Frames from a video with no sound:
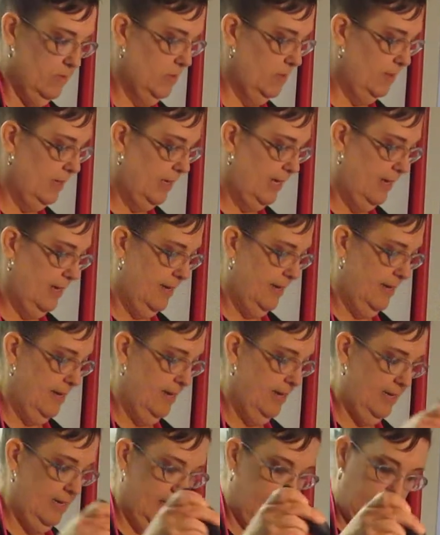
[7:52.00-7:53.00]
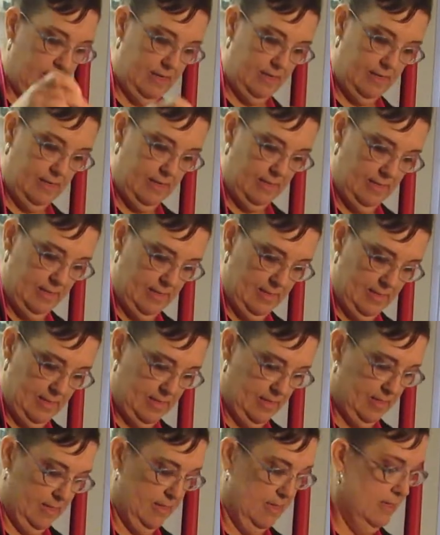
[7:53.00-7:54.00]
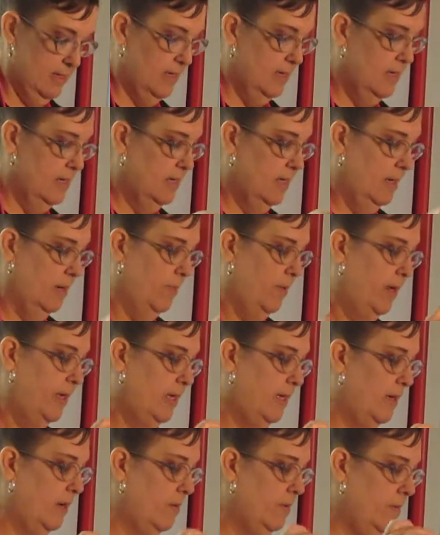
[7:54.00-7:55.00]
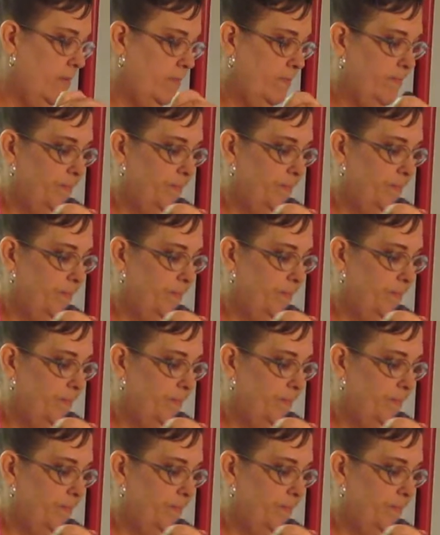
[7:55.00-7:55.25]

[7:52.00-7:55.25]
Okay. Here we go.